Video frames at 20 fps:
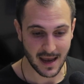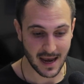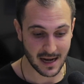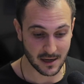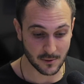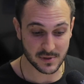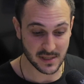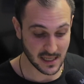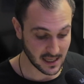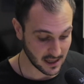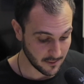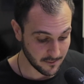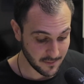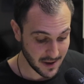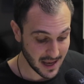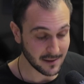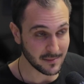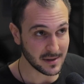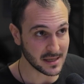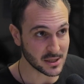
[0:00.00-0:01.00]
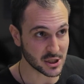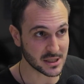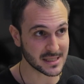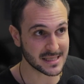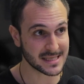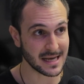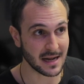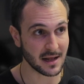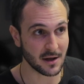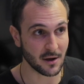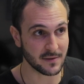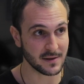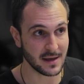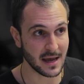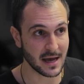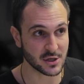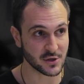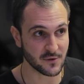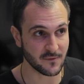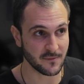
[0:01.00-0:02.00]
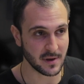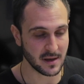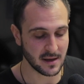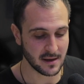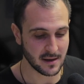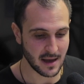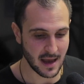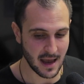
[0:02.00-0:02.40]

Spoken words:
And it was like a baby just sitting on the edge of me.